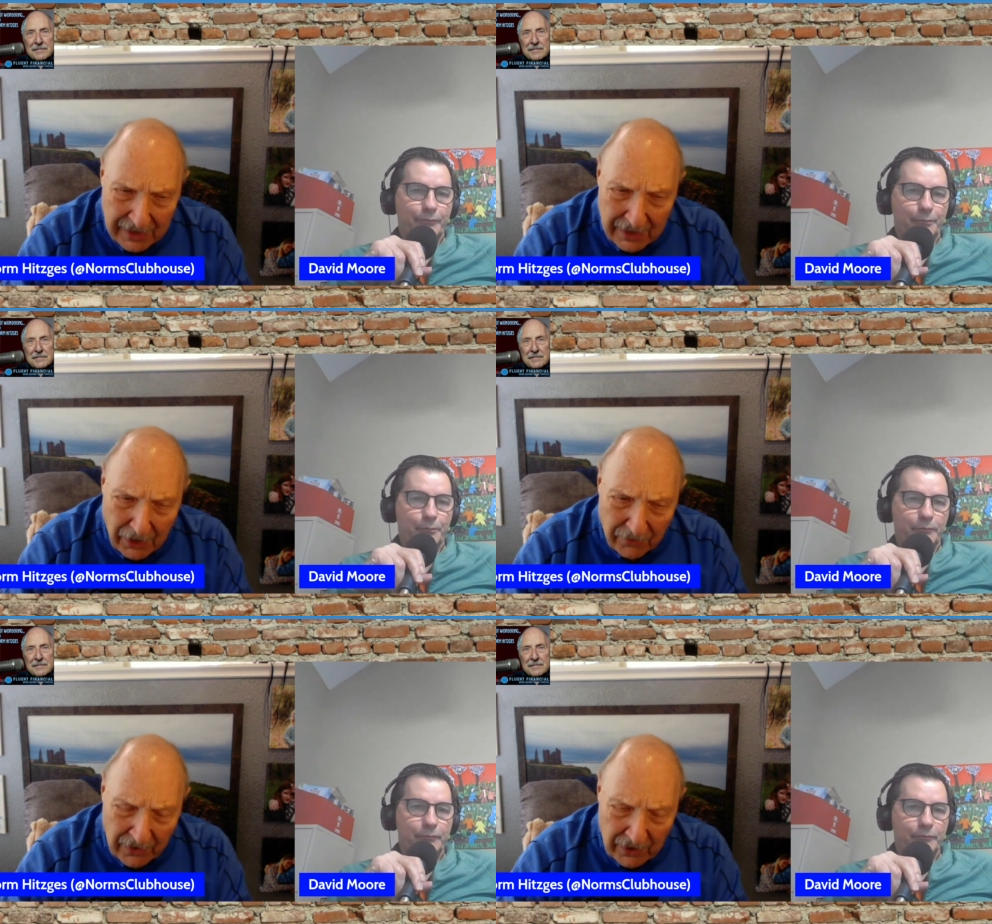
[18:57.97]

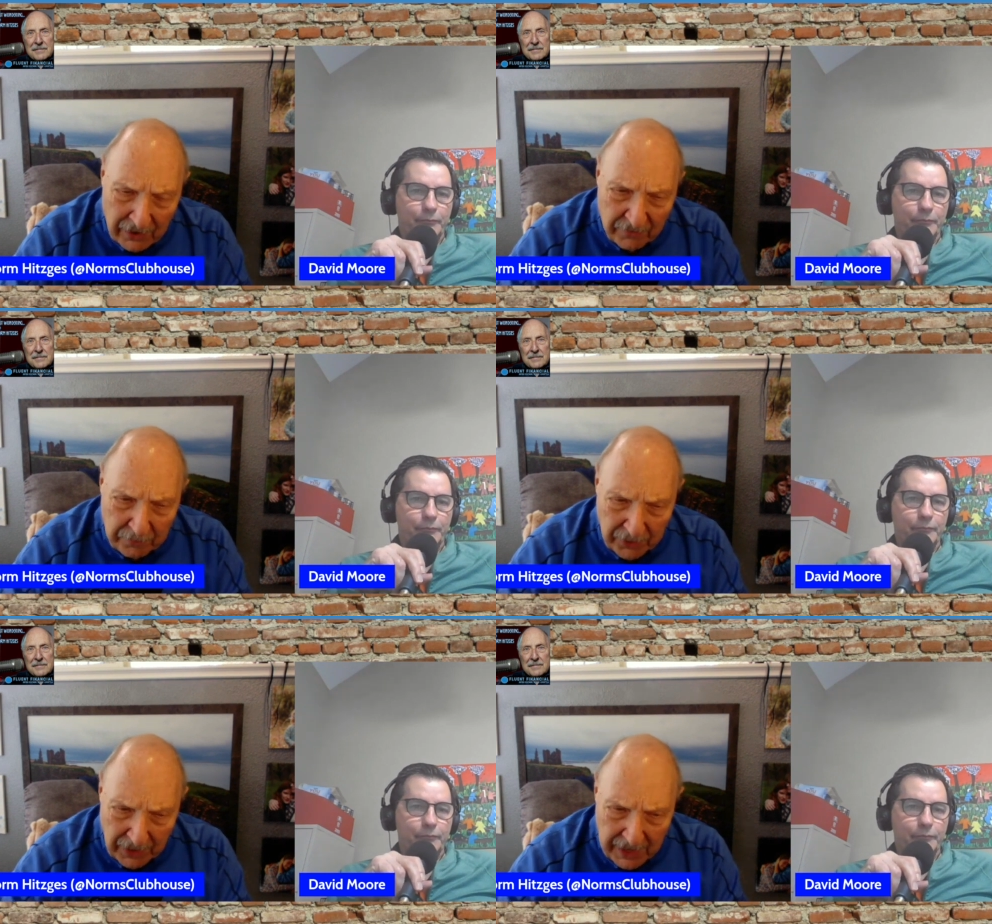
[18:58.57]
Speaker 1: of of
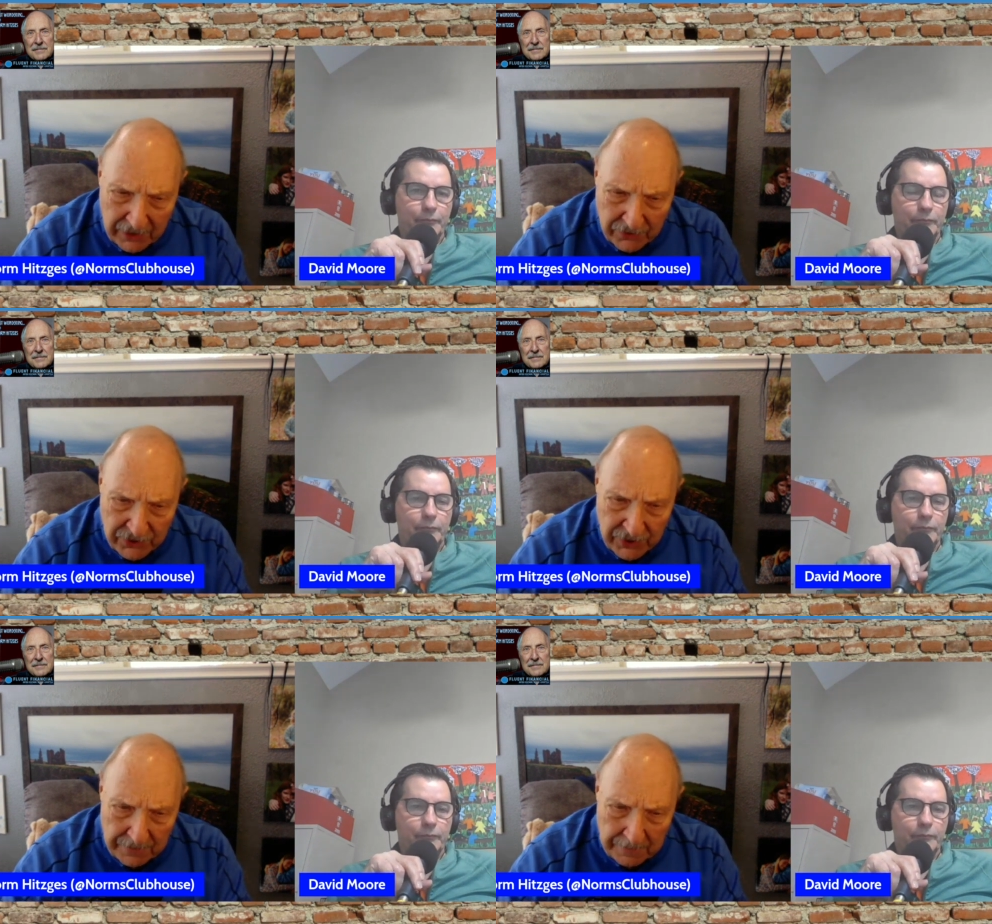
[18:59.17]

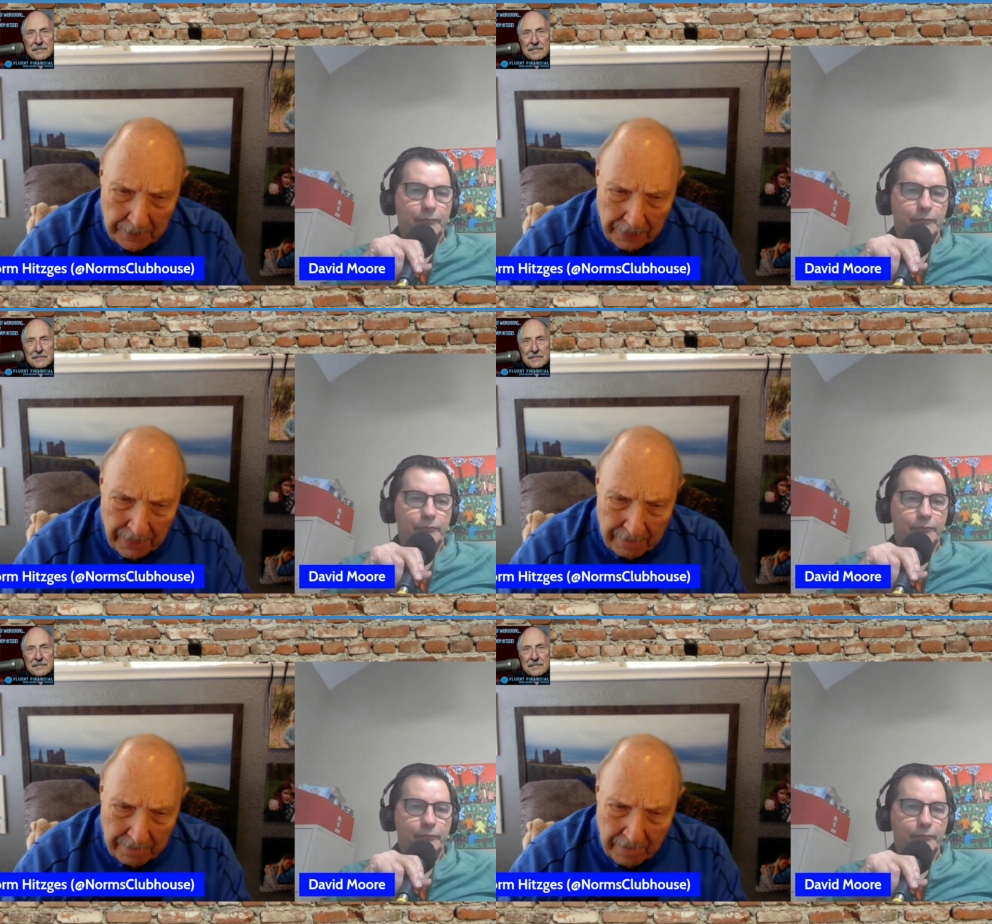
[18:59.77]
players
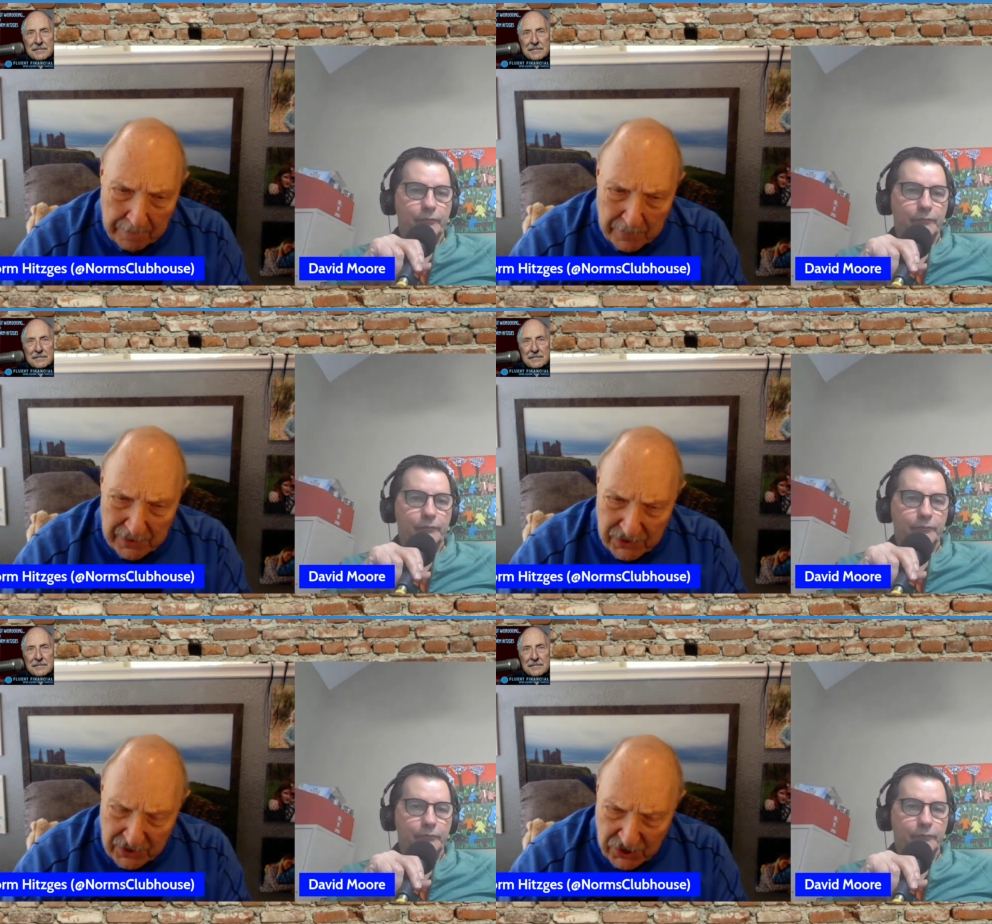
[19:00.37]

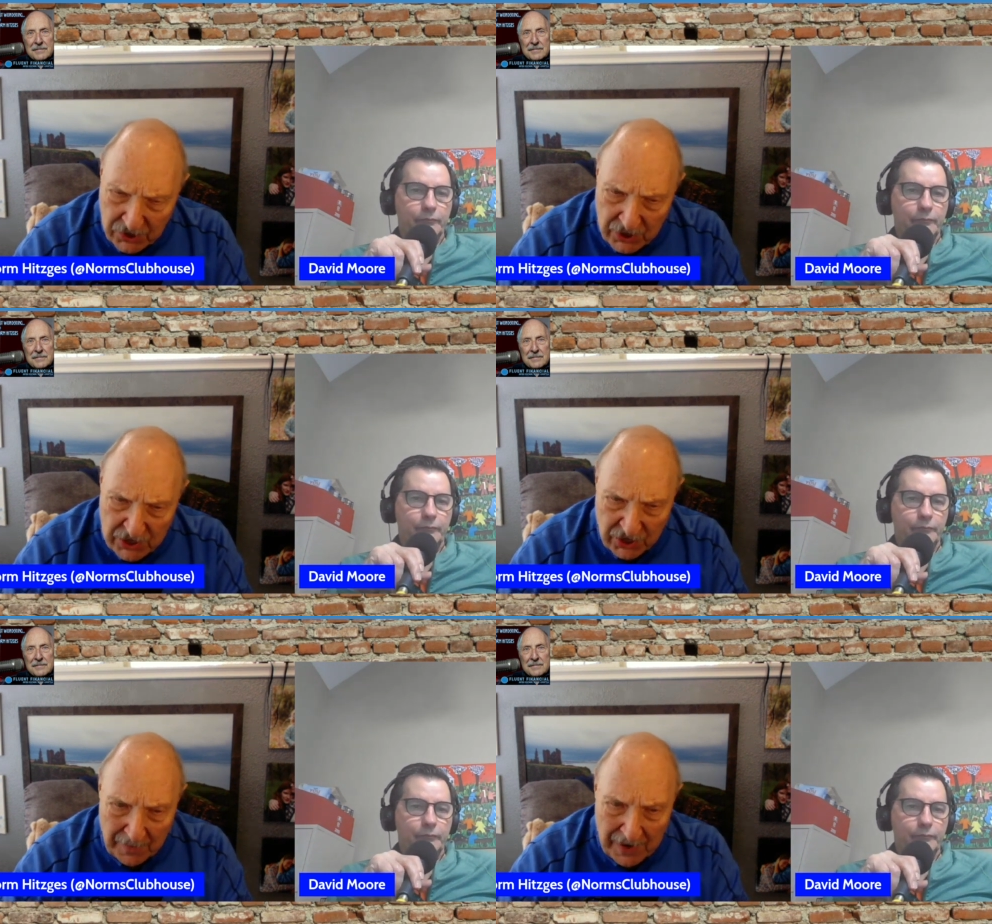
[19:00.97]

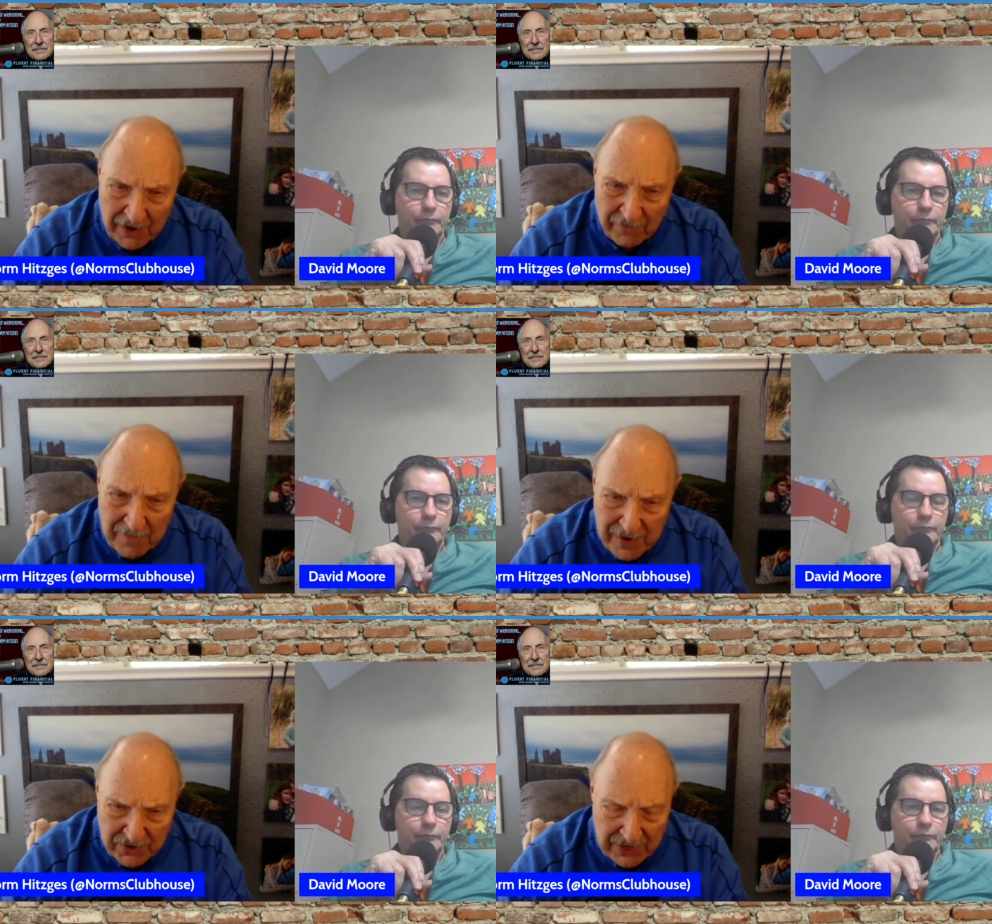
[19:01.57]
positions that may have missed